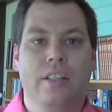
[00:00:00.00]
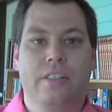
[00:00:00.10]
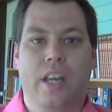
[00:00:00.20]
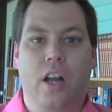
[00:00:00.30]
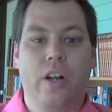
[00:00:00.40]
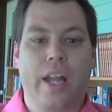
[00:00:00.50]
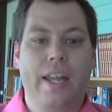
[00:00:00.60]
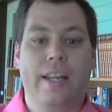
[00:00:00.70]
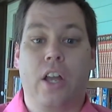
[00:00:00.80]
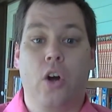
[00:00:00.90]
Say,
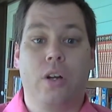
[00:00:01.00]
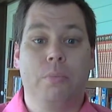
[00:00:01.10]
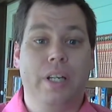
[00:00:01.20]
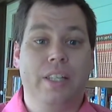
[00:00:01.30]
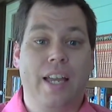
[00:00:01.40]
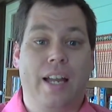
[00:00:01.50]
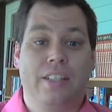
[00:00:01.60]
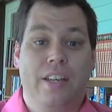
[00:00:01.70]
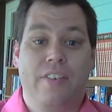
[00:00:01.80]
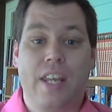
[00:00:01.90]
okay, go complete the
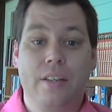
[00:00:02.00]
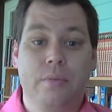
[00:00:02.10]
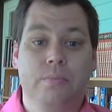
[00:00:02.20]
activity.